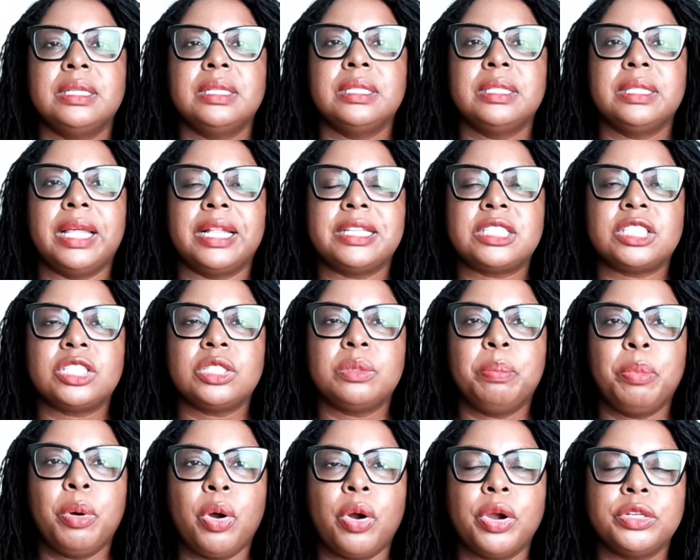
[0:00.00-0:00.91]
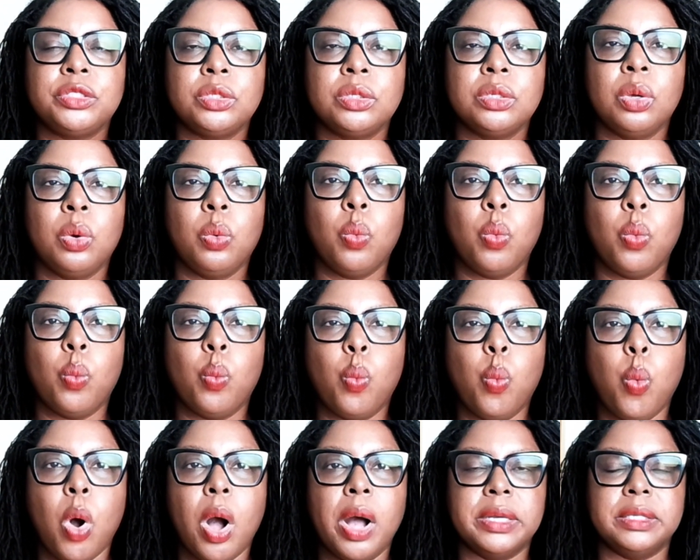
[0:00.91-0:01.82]
That's part
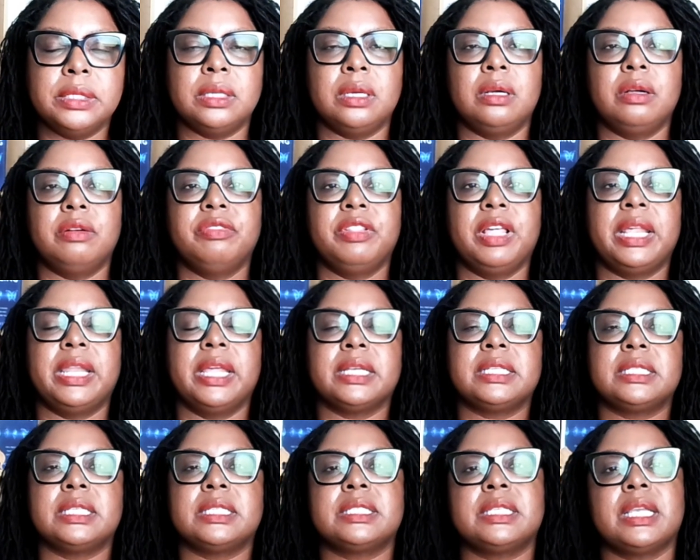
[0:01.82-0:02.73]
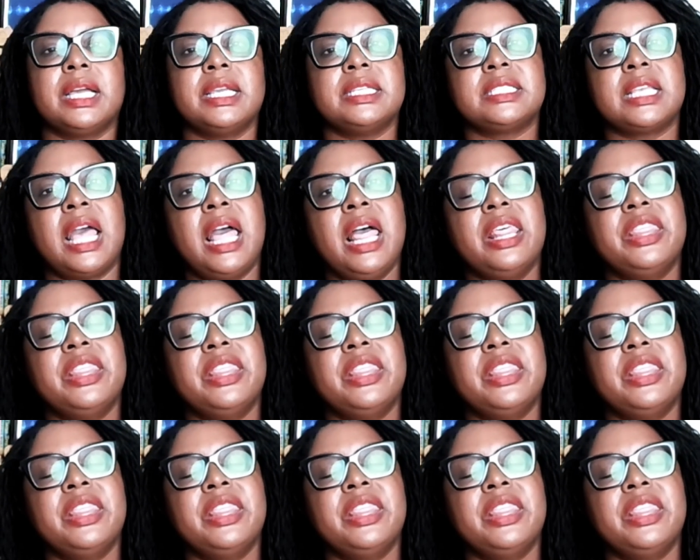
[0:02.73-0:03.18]
1 of that exercise.